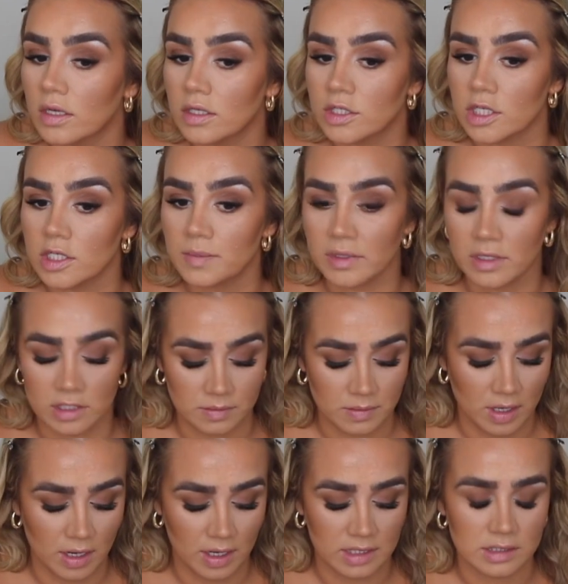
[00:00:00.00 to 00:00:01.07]
Just because
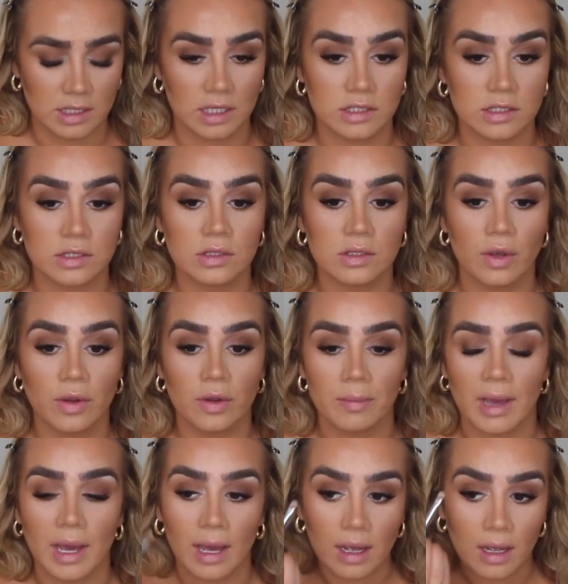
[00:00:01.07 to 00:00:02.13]
my eyes are so
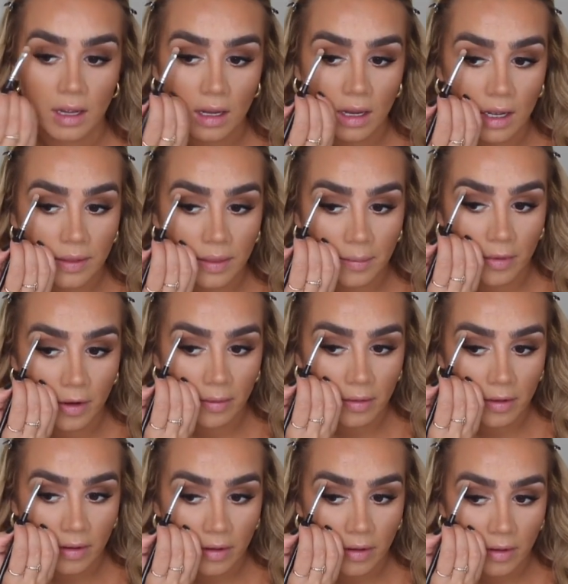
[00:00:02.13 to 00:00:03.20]
matte at the
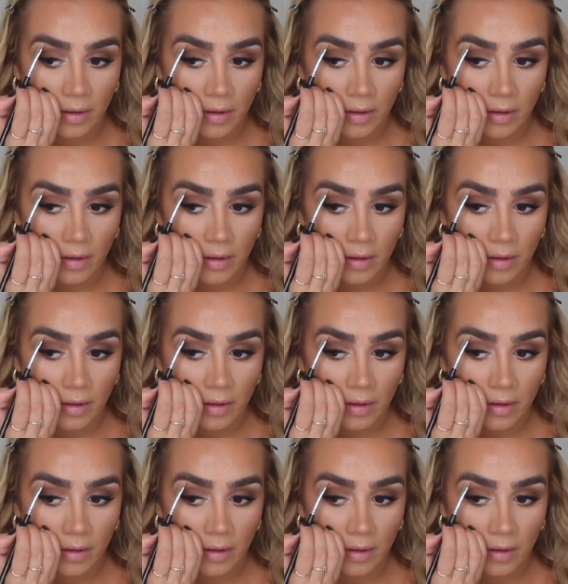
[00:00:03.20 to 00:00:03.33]
moment,